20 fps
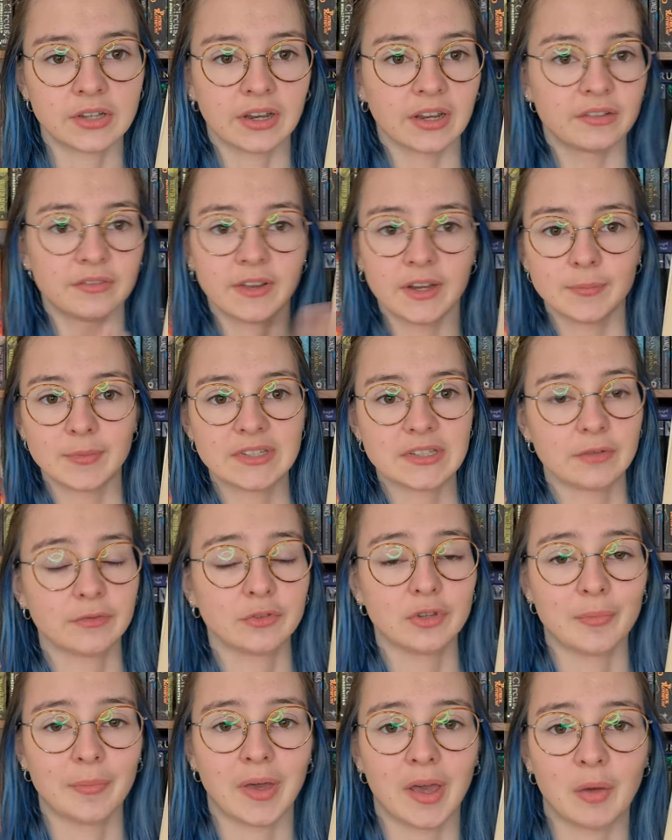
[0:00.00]
I could find myself
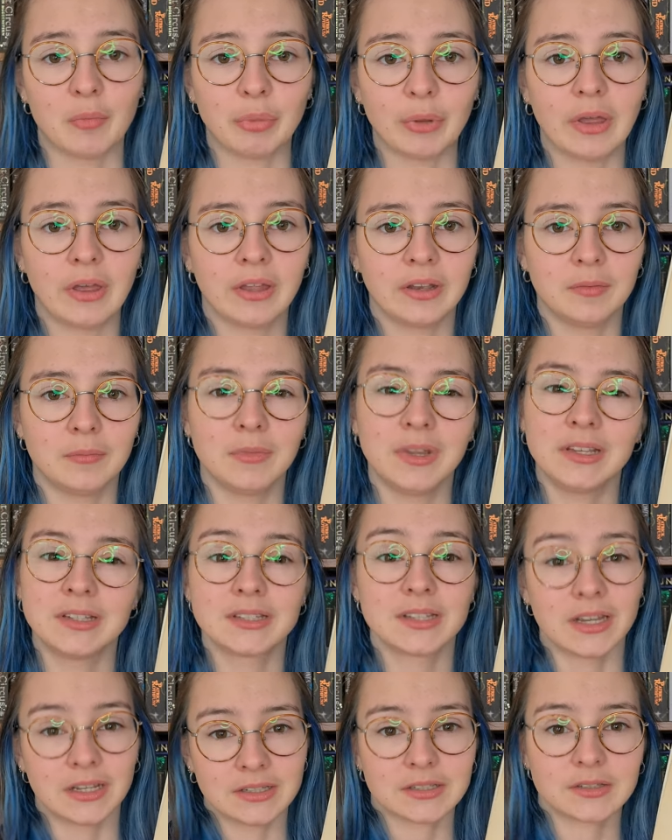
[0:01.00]
on the map and it made
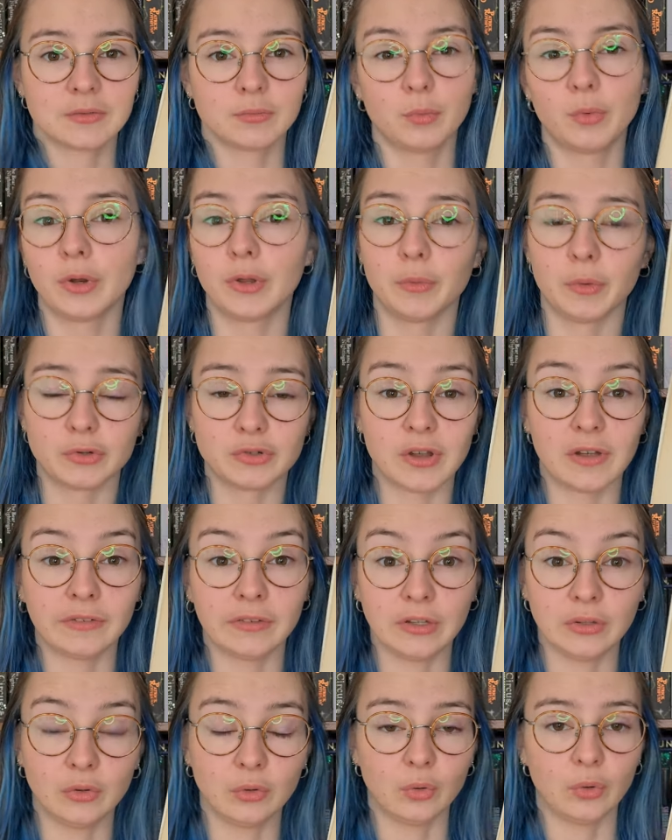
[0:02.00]
sense where they were
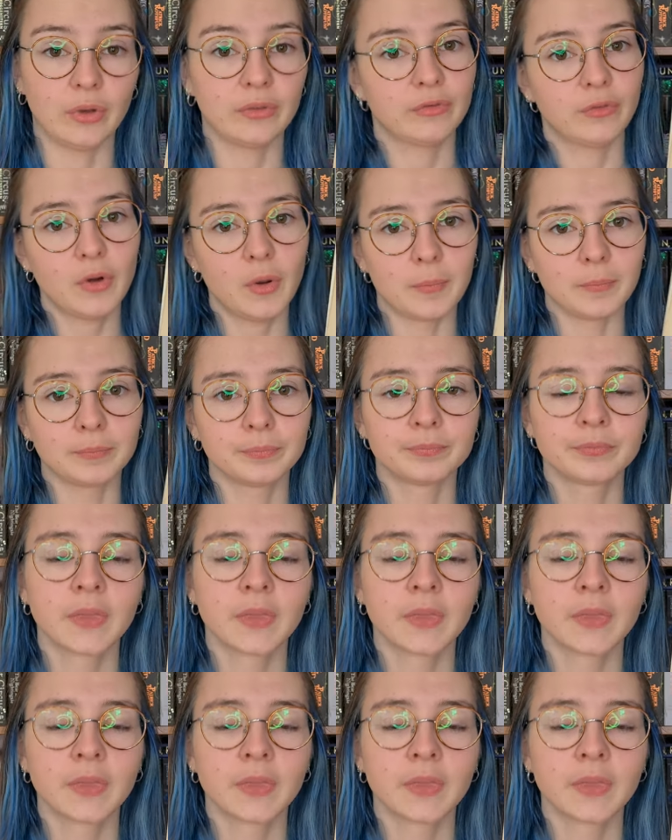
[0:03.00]
travelling to and from.